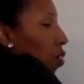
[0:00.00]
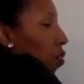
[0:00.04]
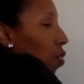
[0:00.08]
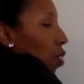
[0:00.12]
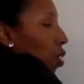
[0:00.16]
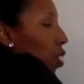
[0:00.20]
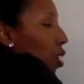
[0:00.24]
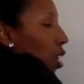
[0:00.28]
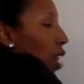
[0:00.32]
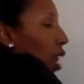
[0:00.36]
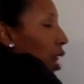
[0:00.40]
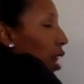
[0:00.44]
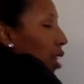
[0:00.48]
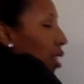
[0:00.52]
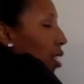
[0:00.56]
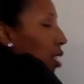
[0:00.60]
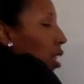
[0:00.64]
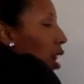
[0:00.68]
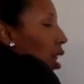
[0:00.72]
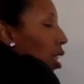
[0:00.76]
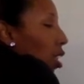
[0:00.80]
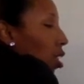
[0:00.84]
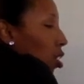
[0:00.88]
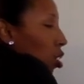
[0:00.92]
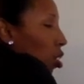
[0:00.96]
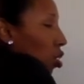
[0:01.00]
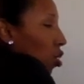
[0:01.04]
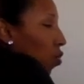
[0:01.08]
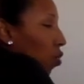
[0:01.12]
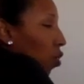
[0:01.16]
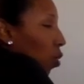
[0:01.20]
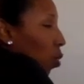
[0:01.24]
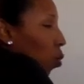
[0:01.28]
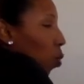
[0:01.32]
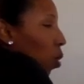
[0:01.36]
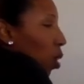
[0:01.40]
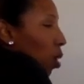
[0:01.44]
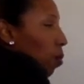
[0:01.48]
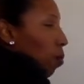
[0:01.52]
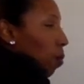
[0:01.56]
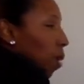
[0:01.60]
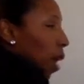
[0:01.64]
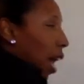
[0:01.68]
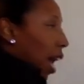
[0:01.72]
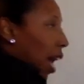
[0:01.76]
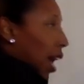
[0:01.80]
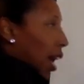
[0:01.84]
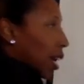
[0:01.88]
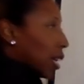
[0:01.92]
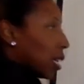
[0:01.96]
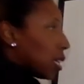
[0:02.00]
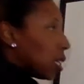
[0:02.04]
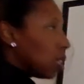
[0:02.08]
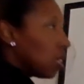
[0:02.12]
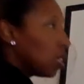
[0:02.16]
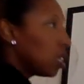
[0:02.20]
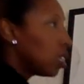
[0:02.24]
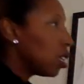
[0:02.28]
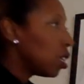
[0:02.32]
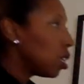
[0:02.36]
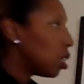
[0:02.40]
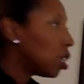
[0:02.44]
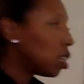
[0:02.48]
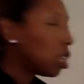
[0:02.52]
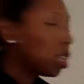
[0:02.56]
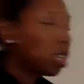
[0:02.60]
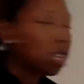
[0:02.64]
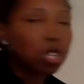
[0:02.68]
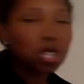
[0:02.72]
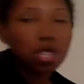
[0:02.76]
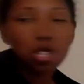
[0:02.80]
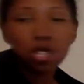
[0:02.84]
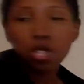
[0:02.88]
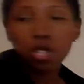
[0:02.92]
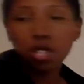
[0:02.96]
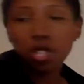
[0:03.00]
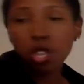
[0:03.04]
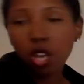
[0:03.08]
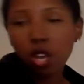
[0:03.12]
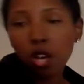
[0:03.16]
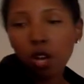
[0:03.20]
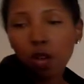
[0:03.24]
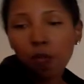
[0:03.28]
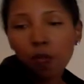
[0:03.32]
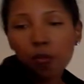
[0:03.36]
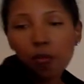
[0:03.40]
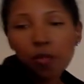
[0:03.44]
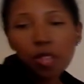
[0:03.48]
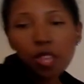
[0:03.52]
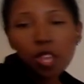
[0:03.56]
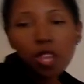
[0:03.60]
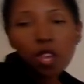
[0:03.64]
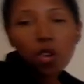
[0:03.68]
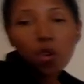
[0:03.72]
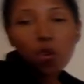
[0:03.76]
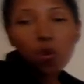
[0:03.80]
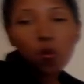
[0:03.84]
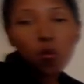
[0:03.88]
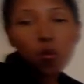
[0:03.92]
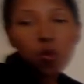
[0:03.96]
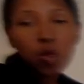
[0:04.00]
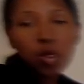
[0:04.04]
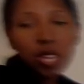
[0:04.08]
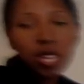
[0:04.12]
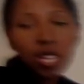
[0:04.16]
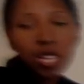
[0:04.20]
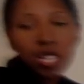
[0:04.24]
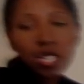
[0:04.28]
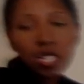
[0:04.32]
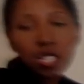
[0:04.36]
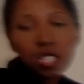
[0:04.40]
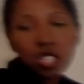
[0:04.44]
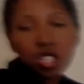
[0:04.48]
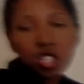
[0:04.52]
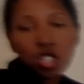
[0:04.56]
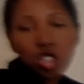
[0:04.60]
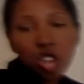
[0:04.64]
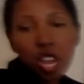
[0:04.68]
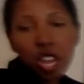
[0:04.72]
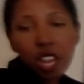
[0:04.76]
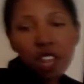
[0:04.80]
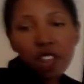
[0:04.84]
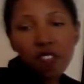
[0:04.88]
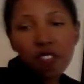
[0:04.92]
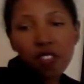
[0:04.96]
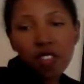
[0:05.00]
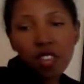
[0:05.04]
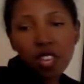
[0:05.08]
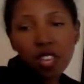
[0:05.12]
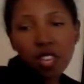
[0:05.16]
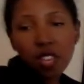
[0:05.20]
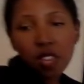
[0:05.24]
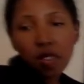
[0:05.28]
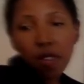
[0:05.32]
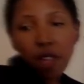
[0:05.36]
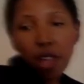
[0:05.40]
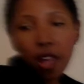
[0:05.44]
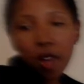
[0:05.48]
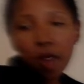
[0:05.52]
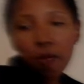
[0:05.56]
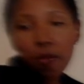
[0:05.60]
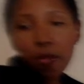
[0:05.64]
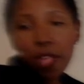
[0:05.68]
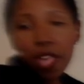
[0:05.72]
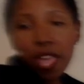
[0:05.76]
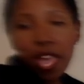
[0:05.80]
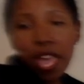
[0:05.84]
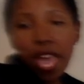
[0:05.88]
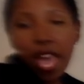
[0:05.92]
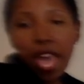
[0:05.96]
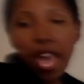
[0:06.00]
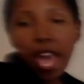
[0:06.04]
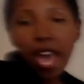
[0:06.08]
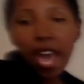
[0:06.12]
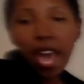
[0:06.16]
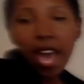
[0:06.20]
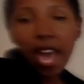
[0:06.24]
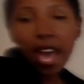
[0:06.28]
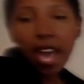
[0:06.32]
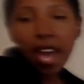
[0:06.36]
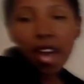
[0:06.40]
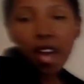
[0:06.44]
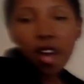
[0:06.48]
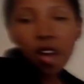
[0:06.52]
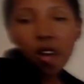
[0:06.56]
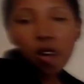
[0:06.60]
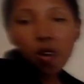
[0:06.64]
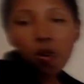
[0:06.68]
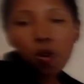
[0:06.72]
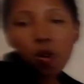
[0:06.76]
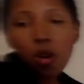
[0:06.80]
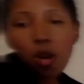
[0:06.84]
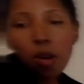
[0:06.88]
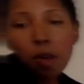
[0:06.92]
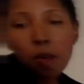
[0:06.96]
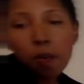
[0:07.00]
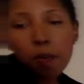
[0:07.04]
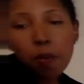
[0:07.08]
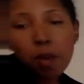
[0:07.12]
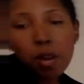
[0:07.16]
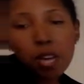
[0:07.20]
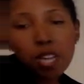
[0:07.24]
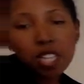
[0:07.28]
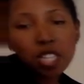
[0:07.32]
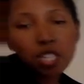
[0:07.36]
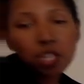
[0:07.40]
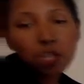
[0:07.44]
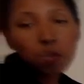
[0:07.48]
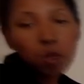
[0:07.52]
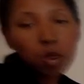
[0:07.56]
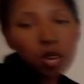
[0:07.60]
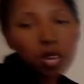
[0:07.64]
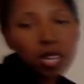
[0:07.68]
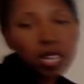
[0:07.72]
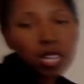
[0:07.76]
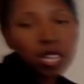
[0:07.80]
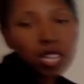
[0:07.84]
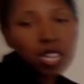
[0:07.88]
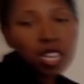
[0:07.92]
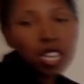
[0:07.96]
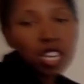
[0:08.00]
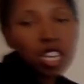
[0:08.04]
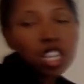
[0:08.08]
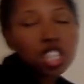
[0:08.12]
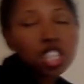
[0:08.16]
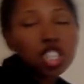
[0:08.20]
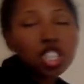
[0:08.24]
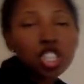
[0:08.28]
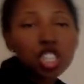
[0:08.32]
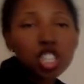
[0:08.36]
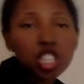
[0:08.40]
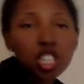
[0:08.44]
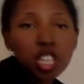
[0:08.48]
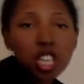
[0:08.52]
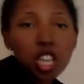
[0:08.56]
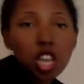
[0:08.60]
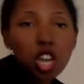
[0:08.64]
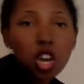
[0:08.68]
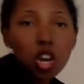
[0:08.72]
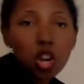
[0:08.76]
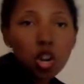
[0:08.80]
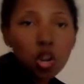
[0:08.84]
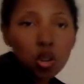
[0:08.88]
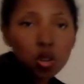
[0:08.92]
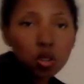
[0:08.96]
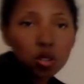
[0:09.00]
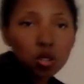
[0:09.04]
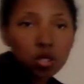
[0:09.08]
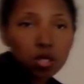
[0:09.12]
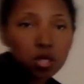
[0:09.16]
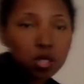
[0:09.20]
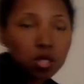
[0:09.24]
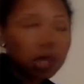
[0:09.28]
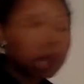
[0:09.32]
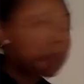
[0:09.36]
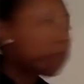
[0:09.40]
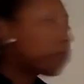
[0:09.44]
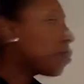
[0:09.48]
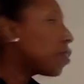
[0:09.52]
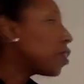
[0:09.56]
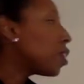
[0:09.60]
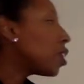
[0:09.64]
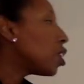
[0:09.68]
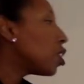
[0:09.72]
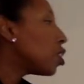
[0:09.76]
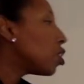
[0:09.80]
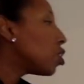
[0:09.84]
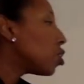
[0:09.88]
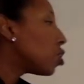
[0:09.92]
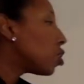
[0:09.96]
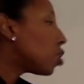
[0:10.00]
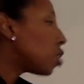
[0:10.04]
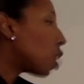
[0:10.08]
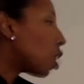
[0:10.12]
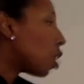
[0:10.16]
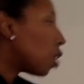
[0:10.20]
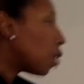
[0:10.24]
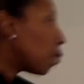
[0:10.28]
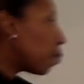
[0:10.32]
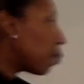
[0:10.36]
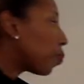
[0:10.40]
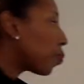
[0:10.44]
for $9 for one bag. So we need to try to figure out how much money she earned. So